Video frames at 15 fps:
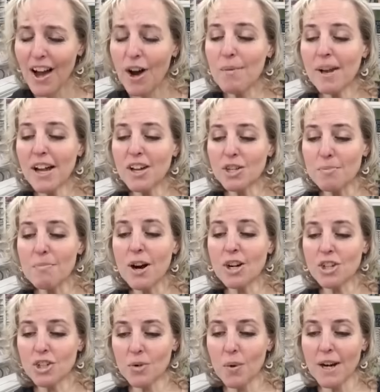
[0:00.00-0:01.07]
Oh my gosh,
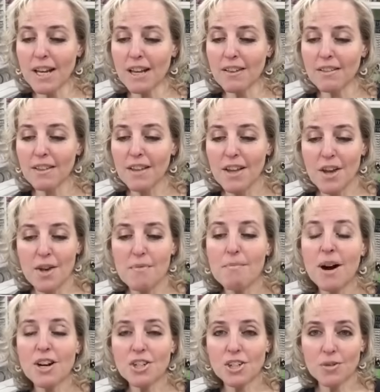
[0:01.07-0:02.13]
March 20th.
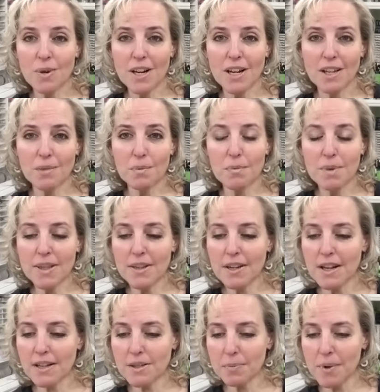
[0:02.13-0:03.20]
March 20th will be the
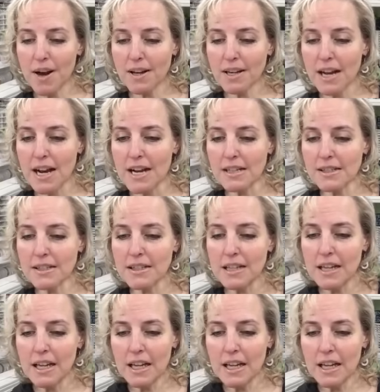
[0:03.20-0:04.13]
next broadcast.